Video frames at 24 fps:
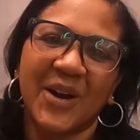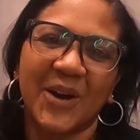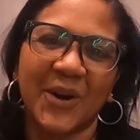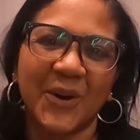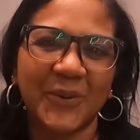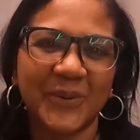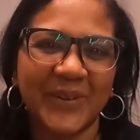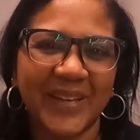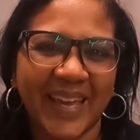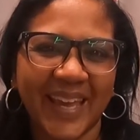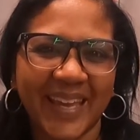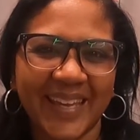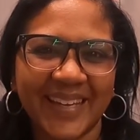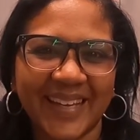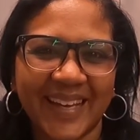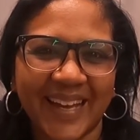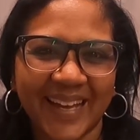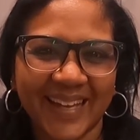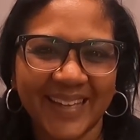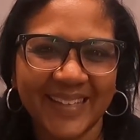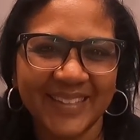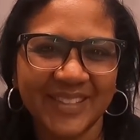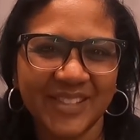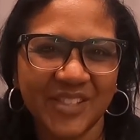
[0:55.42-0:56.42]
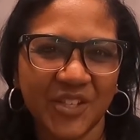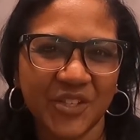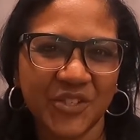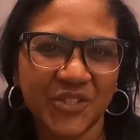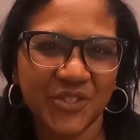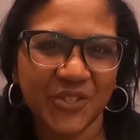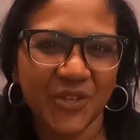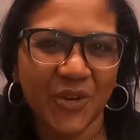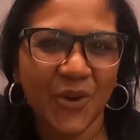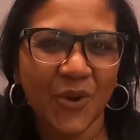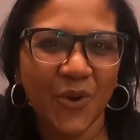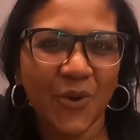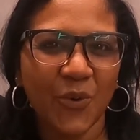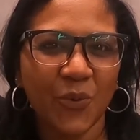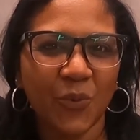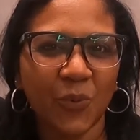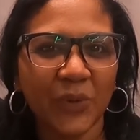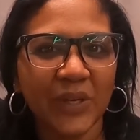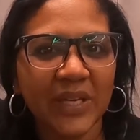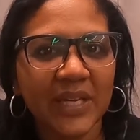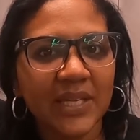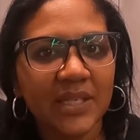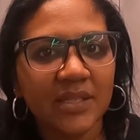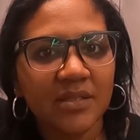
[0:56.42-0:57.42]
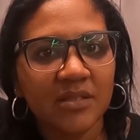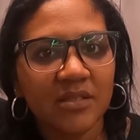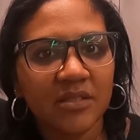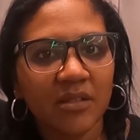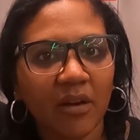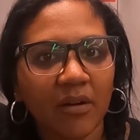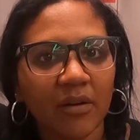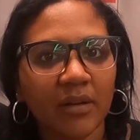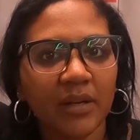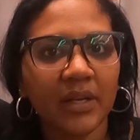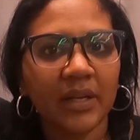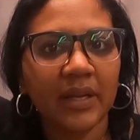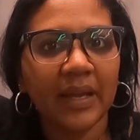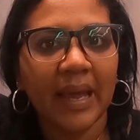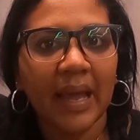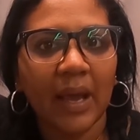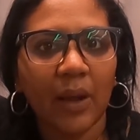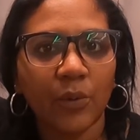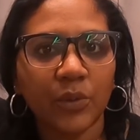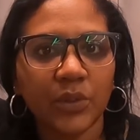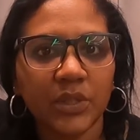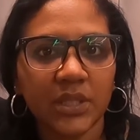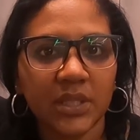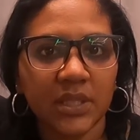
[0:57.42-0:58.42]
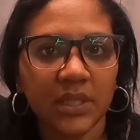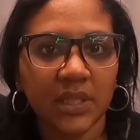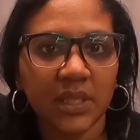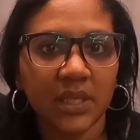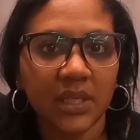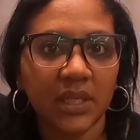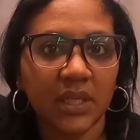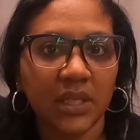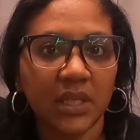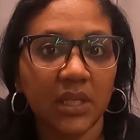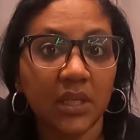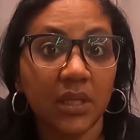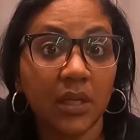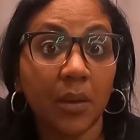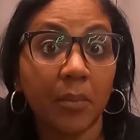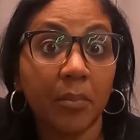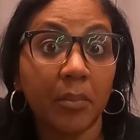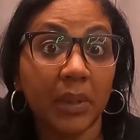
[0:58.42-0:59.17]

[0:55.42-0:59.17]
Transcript: Okay guys, so we started out in